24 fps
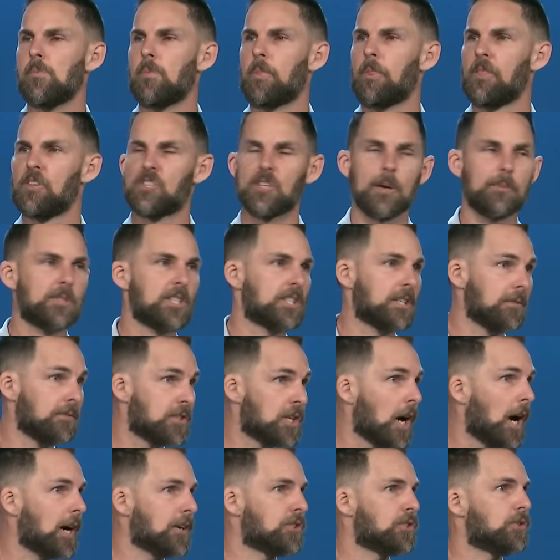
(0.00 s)
the subject of
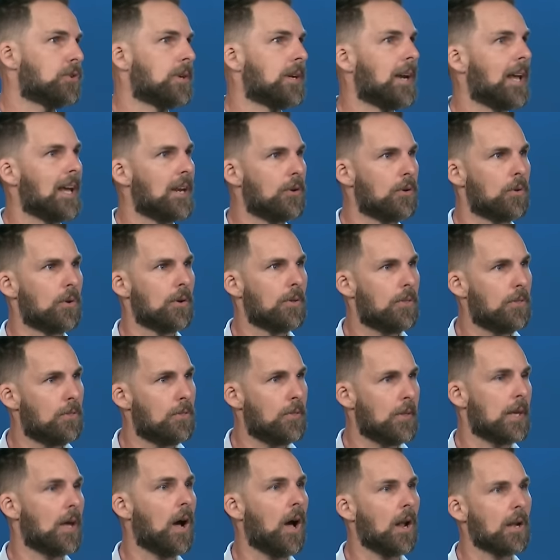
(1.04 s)
doctrine and or
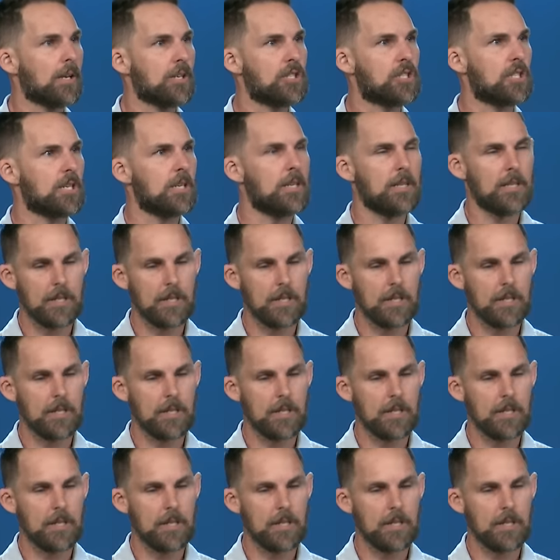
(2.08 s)
theology,